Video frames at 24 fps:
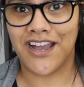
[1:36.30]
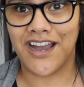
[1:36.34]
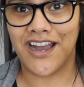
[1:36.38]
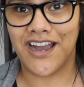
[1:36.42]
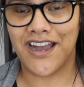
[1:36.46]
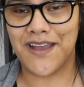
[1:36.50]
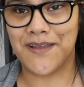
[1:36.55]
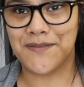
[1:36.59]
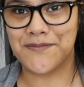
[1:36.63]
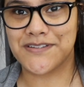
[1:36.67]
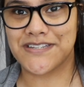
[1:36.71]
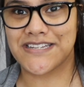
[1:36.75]

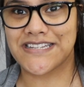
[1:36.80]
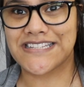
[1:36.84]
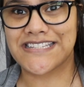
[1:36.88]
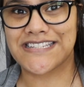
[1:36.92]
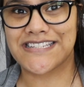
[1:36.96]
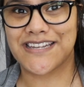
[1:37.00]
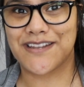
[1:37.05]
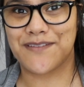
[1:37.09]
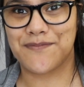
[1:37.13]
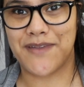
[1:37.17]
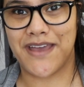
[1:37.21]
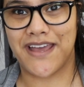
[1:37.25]
I'm
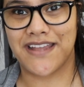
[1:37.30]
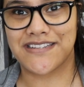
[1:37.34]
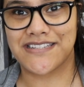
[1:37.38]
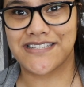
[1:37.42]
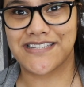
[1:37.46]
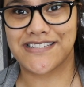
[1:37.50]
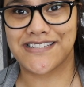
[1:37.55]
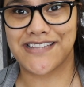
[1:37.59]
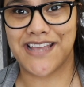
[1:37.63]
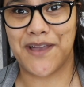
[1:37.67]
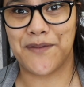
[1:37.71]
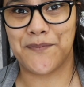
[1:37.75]
just about
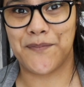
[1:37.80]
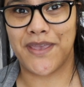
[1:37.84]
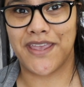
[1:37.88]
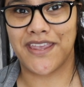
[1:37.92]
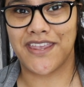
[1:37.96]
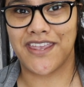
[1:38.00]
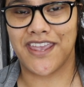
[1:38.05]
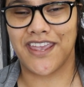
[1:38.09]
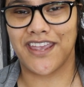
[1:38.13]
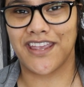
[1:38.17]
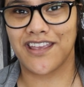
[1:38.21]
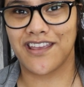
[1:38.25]
to start
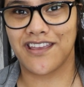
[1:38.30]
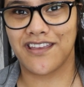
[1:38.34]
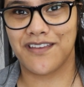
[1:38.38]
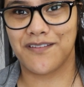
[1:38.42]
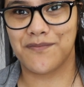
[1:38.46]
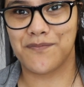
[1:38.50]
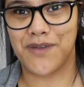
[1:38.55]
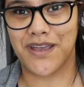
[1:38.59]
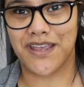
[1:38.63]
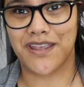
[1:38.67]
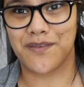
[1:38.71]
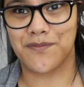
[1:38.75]
making
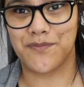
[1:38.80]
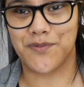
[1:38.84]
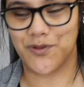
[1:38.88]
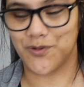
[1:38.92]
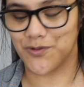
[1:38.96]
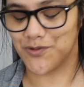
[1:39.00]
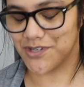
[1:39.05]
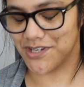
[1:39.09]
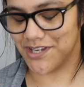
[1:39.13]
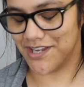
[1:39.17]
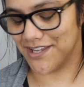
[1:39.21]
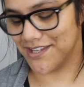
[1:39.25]
my
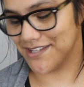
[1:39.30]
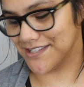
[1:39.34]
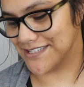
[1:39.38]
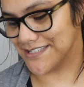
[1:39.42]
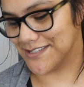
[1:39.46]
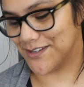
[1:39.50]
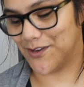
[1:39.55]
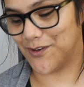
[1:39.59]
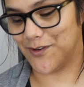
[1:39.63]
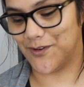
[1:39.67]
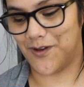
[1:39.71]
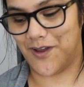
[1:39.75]
kombucha,
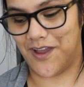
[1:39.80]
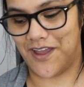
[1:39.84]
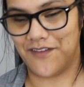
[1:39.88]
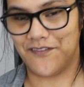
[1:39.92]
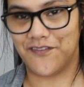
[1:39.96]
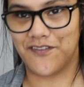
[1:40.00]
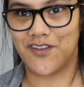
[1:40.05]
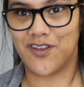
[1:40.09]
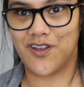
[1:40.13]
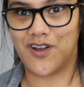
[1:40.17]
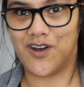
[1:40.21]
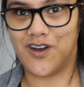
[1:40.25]
so
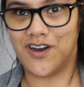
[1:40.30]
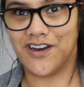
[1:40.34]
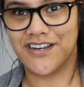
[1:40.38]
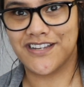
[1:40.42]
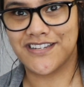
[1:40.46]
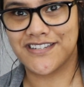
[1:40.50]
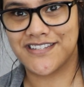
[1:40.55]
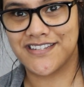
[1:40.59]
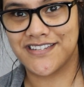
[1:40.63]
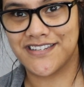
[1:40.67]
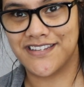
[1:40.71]
I've got